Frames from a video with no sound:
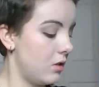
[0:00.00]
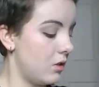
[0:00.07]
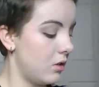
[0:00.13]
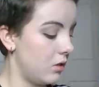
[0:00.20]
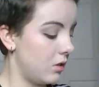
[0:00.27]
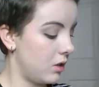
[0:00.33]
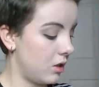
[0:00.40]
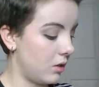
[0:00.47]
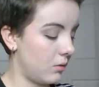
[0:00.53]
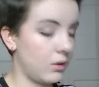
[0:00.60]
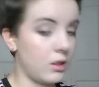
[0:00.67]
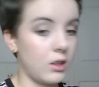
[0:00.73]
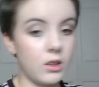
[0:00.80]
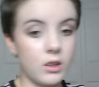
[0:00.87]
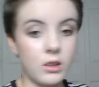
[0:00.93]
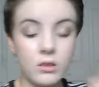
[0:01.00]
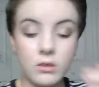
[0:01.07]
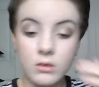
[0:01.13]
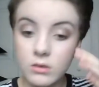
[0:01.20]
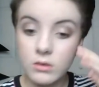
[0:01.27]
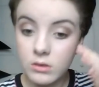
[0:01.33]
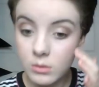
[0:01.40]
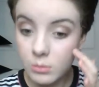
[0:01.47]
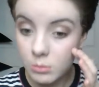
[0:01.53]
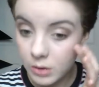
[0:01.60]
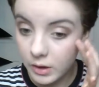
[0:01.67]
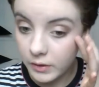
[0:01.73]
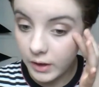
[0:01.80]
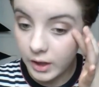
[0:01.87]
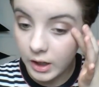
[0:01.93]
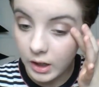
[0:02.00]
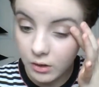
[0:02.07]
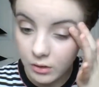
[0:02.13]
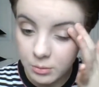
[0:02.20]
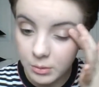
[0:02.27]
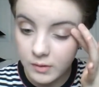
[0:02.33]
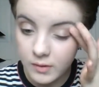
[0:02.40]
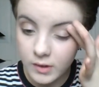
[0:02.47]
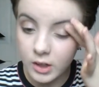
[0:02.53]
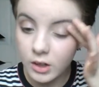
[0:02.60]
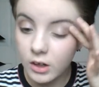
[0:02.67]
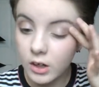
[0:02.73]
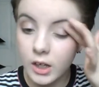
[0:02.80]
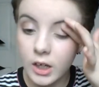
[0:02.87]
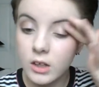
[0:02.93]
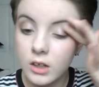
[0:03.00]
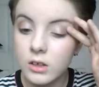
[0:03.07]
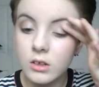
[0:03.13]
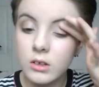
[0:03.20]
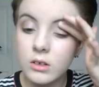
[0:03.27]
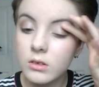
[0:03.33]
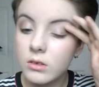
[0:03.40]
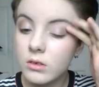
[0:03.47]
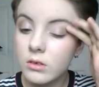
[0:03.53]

So I'm going to blend that out with my finger again.